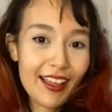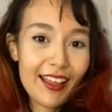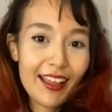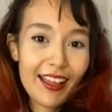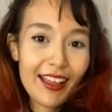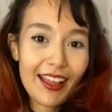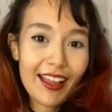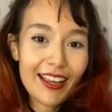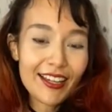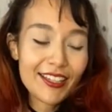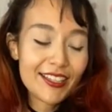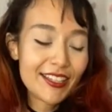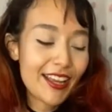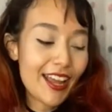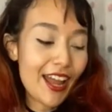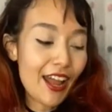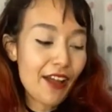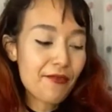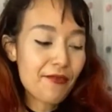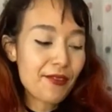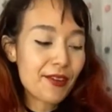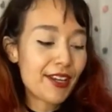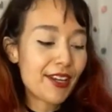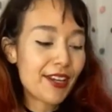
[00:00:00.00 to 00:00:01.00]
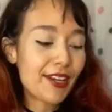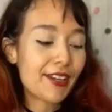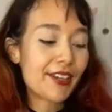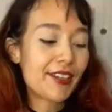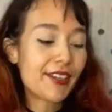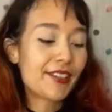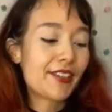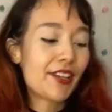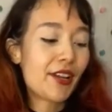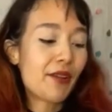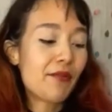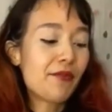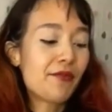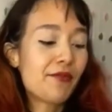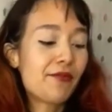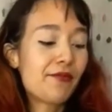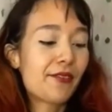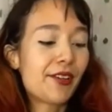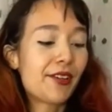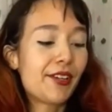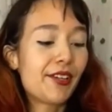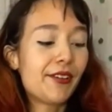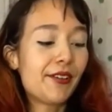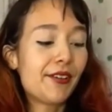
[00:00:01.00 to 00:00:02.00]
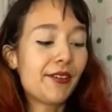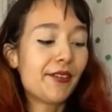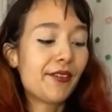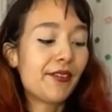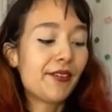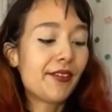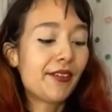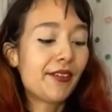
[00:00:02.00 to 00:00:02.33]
I actually have one here to mm-hmm. demo for you.